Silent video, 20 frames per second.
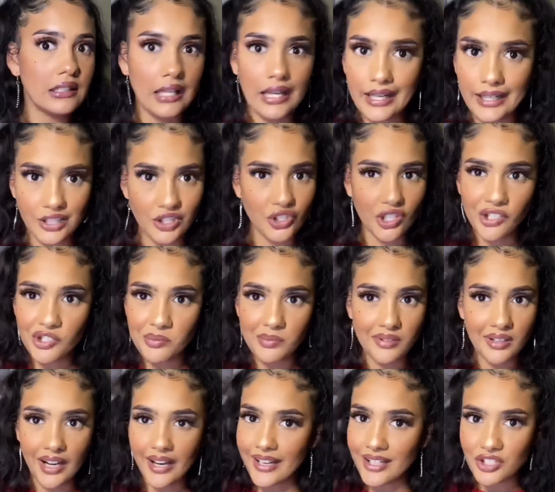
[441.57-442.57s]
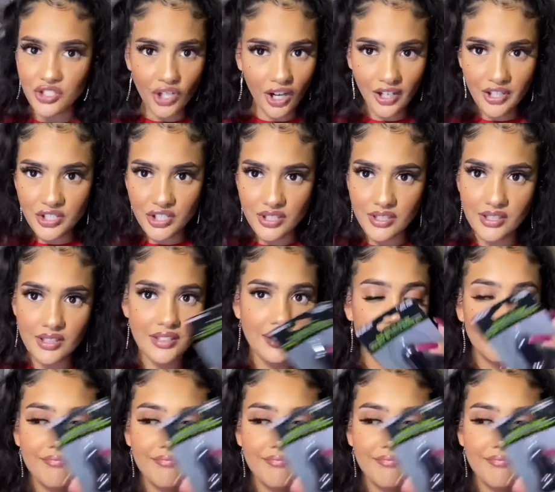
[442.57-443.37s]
I can charge I can charge it.